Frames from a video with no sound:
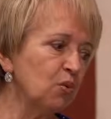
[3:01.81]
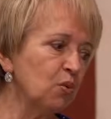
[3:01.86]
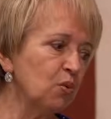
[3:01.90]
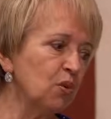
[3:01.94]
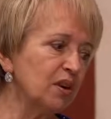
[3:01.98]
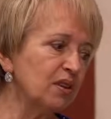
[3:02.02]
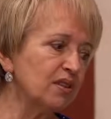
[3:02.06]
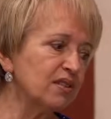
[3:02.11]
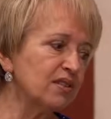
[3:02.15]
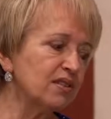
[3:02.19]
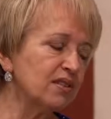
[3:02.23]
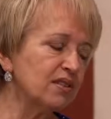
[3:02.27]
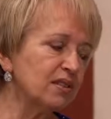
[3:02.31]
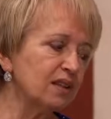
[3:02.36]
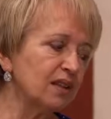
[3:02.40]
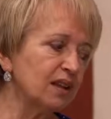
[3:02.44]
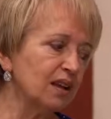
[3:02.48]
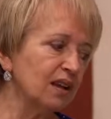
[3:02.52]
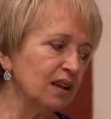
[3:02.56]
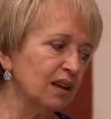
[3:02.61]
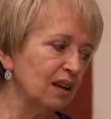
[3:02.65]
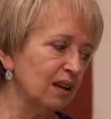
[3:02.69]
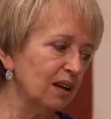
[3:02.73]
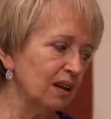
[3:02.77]
was
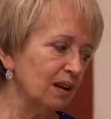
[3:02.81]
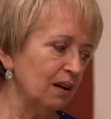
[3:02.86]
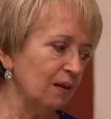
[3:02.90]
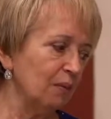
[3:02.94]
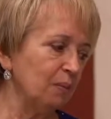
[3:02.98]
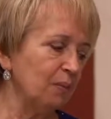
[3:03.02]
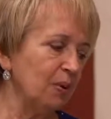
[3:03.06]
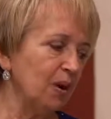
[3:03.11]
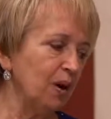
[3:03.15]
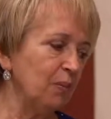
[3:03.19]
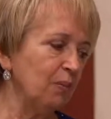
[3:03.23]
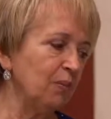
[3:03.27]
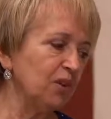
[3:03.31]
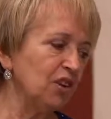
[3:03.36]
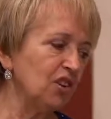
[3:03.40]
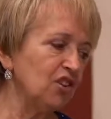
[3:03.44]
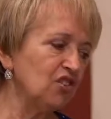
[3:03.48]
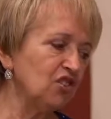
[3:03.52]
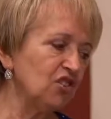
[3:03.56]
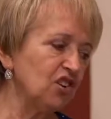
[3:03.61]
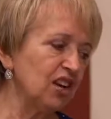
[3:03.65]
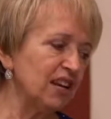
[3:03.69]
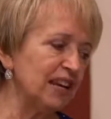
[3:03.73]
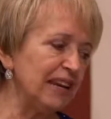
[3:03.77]

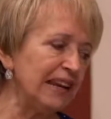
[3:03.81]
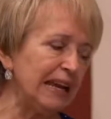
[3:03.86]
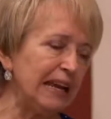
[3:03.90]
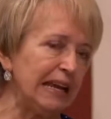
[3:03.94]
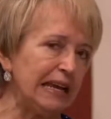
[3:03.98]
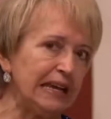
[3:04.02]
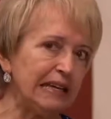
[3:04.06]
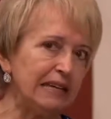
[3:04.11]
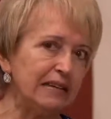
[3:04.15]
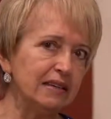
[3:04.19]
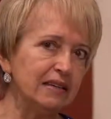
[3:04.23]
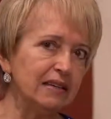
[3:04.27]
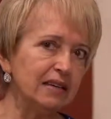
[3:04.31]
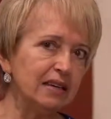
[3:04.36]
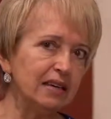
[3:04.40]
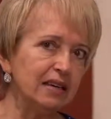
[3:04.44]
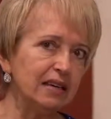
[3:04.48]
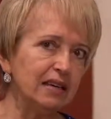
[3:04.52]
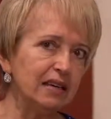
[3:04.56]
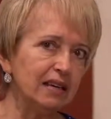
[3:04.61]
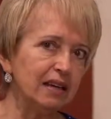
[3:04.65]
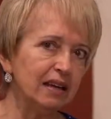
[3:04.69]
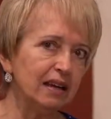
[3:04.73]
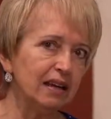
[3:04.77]
published in
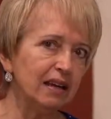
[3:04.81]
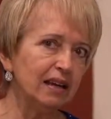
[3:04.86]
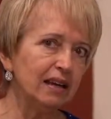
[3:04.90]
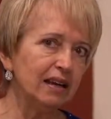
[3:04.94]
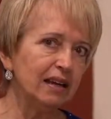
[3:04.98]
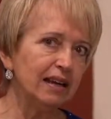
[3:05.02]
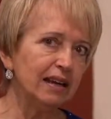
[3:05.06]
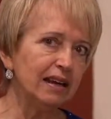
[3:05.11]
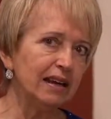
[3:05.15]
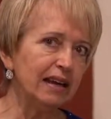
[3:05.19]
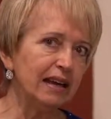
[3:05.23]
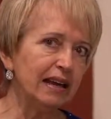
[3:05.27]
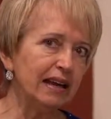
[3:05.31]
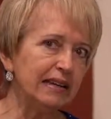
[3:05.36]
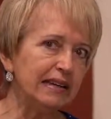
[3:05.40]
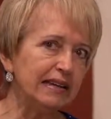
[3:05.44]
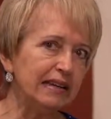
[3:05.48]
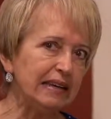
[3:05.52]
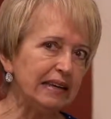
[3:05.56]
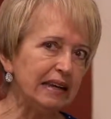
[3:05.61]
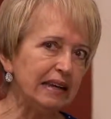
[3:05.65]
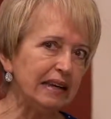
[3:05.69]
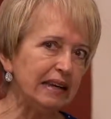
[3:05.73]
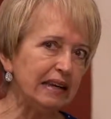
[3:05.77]

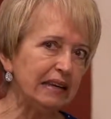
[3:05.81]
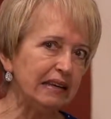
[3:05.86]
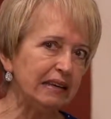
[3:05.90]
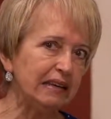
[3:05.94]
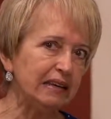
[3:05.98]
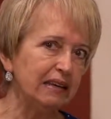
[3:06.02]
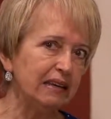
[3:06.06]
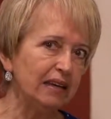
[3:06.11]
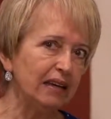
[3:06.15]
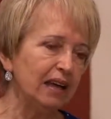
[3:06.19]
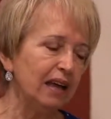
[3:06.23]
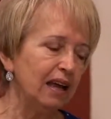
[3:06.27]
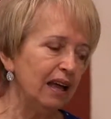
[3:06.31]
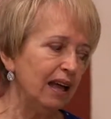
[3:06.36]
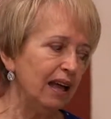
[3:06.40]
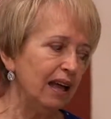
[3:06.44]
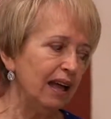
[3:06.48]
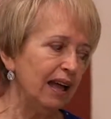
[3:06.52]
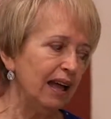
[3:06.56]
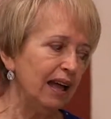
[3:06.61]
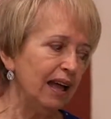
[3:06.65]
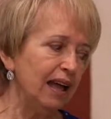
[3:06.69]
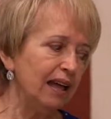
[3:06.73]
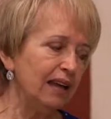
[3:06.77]
1898,
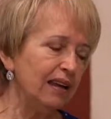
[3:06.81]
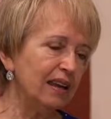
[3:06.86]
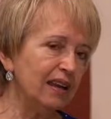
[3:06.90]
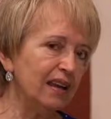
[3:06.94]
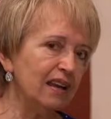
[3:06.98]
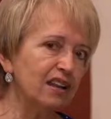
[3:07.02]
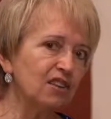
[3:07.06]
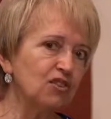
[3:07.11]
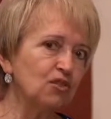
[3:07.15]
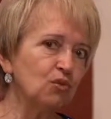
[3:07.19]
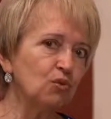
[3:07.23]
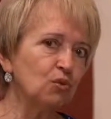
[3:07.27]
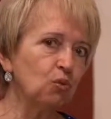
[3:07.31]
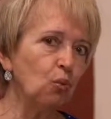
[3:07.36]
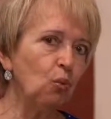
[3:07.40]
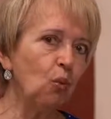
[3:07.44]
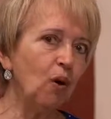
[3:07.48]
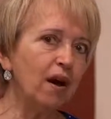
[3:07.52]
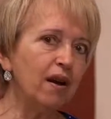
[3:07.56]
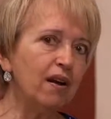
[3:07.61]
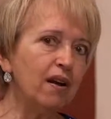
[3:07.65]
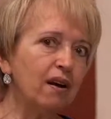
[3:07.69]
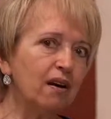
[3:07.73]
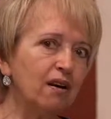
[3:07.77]
and it is
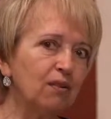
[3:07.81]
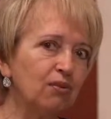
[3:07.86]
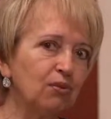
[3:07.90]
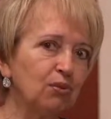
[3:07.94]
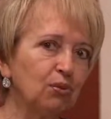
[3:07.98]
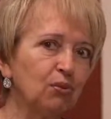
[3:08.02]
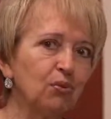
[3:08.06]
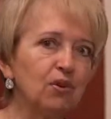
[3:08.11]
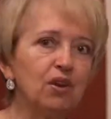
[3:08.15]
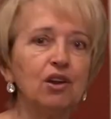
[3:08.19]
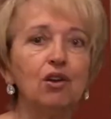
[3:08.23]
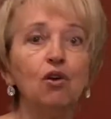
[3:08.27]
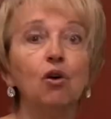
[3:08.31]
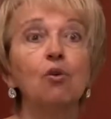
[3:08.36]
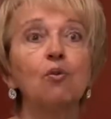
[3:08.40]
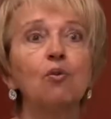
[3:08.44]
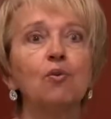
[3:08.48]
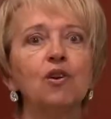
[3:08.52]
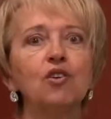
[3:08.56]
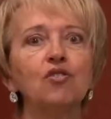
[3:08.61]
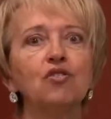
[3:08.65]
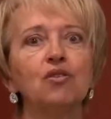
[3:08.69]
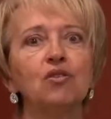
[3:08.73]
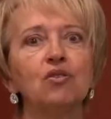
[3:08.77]
one of 3
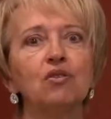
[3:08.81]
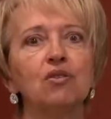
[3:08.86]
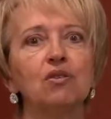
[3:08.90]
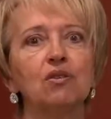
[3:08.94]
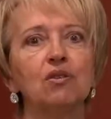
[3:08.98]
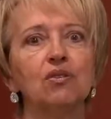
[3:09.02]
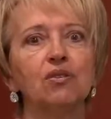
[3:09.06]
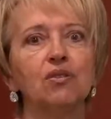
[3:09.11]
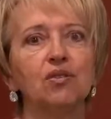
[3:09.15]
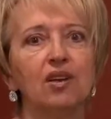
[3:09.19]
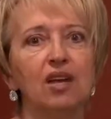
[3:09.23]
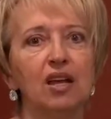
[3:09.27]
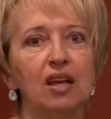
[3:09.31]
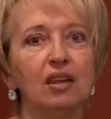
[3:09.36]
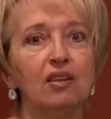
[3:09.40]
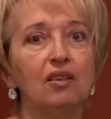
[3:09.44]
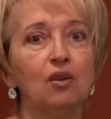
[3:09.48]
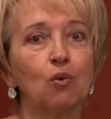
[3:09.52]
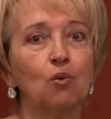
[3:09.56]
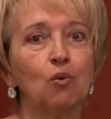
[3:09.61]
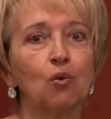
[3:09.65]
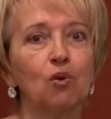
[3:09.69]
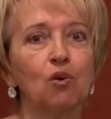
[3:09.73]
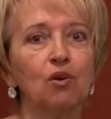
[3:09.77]
originals in
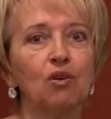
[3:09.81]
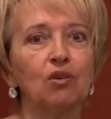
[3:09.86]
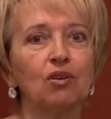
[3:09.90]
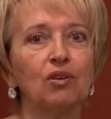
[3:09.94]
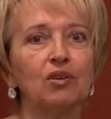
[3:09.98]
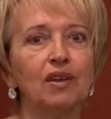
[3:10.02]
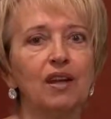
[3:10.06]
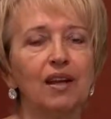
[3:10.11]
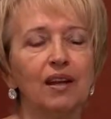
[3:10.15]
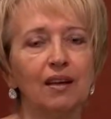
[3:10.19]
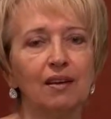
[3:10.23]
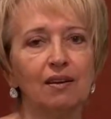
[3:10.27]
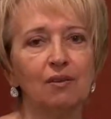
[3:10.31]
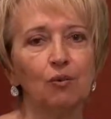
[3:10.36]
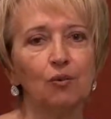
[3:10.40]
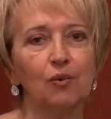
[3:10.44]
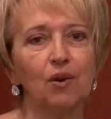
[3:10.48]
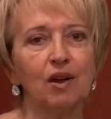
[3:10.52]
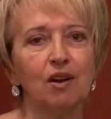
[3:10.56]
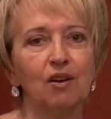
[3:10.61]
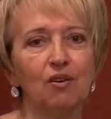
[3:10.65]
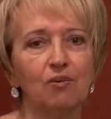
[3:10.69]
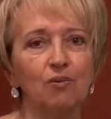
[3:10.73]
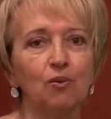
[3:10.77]
the world, and
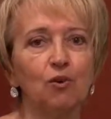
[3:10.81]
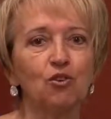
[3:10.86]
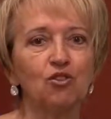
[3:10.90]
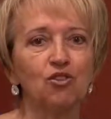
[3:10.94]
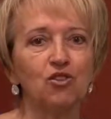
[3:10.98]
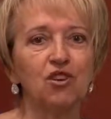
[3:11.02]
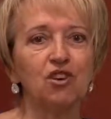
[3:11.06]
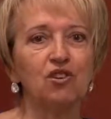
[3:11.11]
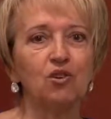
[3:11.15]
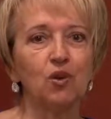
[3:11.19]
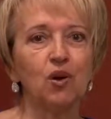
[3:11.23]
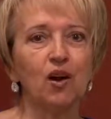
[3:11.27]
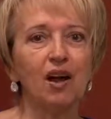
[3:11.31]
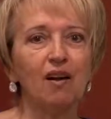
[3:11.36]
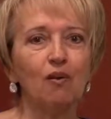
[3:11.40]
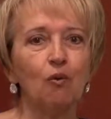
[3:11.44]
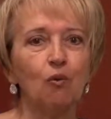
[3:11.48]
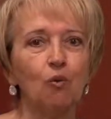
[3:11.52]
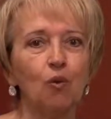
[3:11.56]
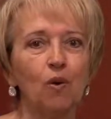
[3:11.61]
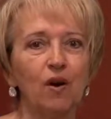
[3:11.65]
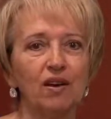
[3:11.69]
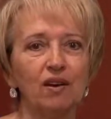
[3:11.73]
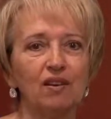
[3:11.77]
we are fortunate to
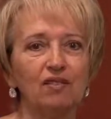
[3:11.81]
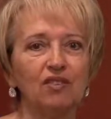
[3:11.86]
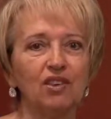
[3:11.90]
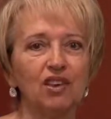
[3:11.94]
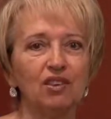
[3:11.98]
have one of the